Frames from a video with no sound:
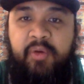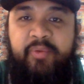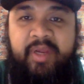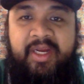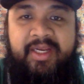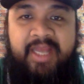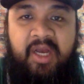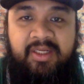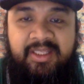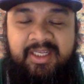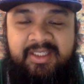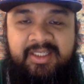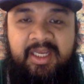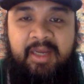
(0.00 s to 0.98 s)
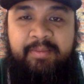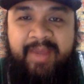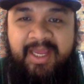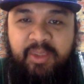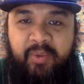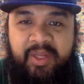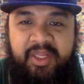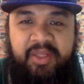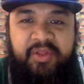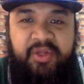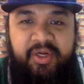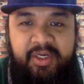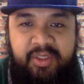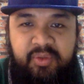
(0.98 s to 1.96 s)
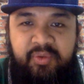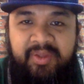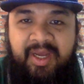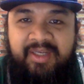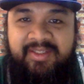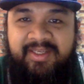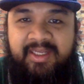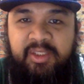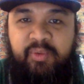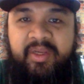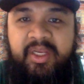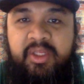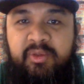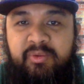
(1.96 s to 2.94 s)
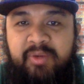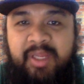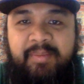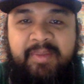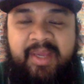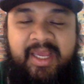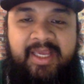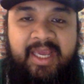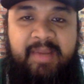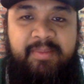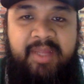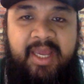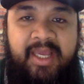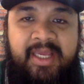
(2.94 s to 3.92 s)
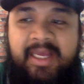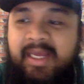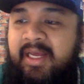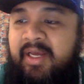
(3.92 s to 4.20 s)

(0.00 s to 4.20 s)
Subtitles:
We are now on this May 23rd, 2022 NBA game day.